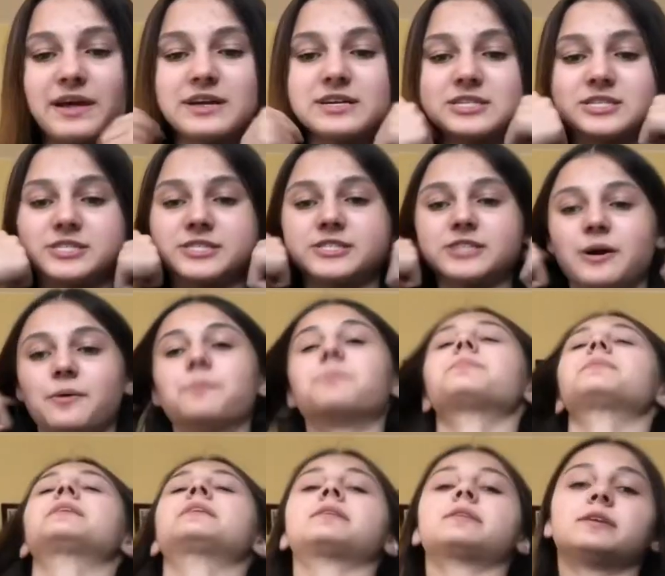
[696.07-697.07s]
So,
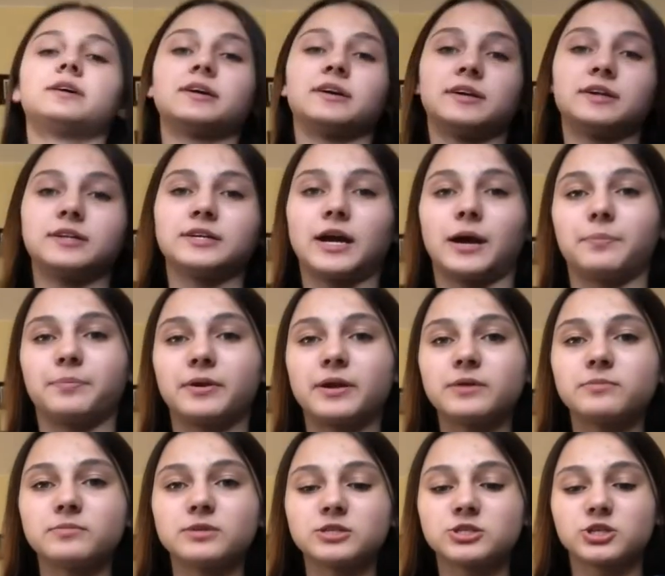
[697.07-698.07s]
yeah,
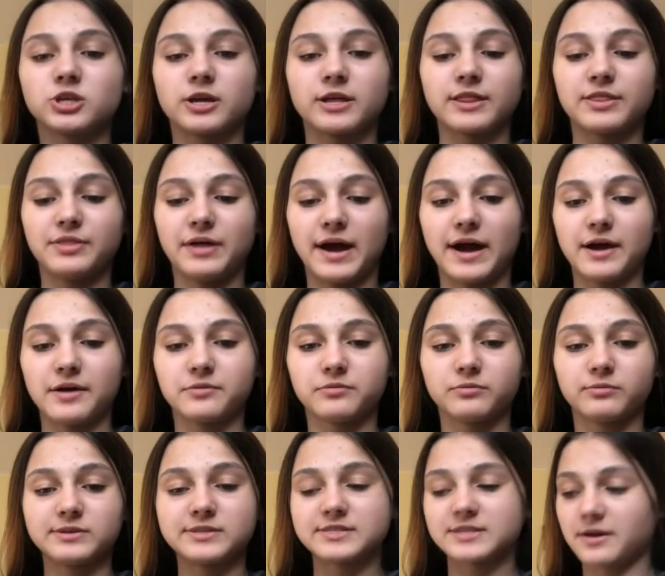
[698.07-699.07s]
pretty much that
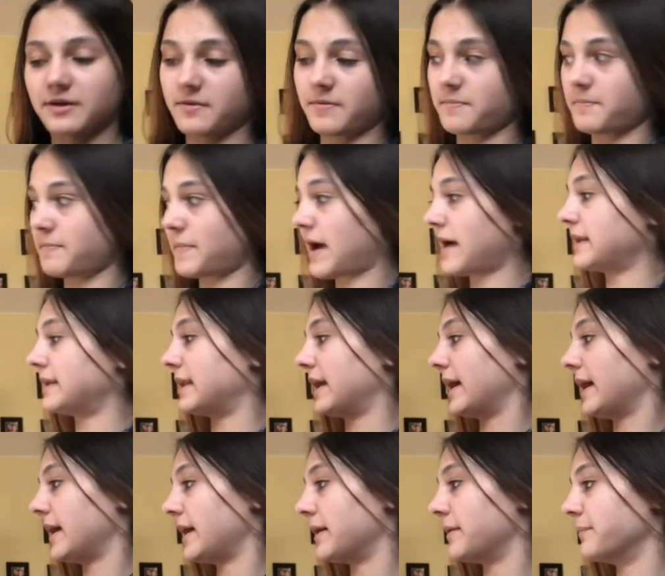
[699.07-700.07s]
was my
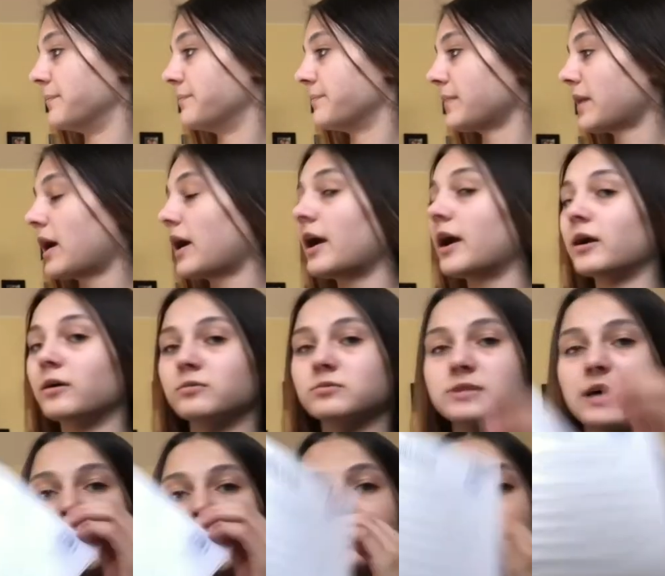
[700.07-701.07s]
day. It
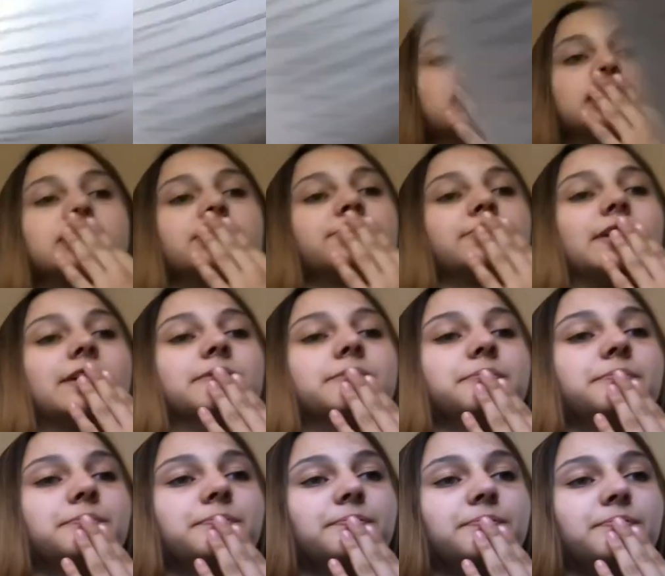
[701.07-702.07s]
was actually really fun.